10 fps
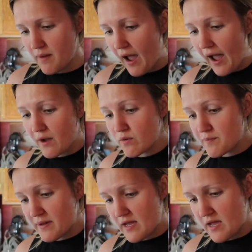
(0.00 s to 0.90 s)
I
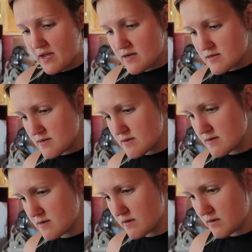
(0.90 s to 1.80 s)
would be,
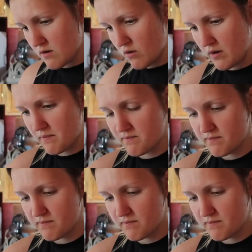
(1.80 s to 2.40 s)
hold on.